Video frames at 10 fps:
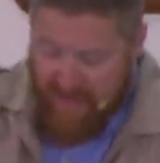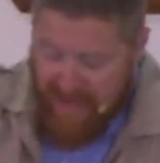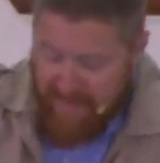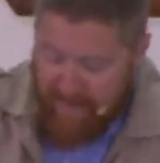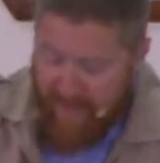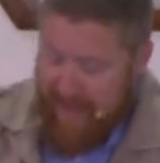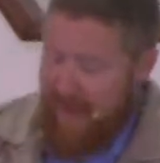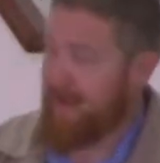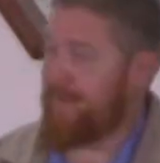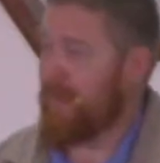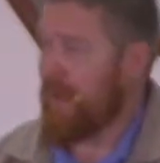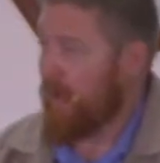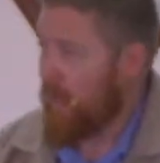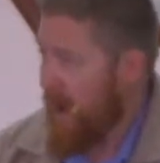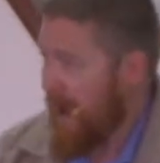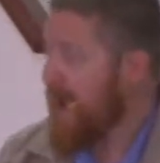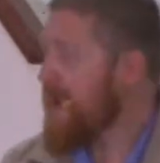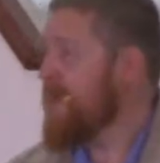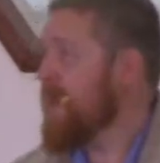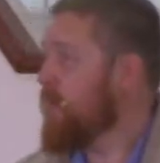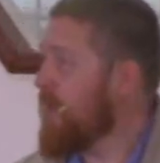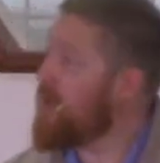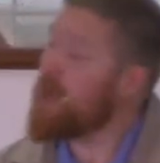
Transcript: Empire. Why? Well,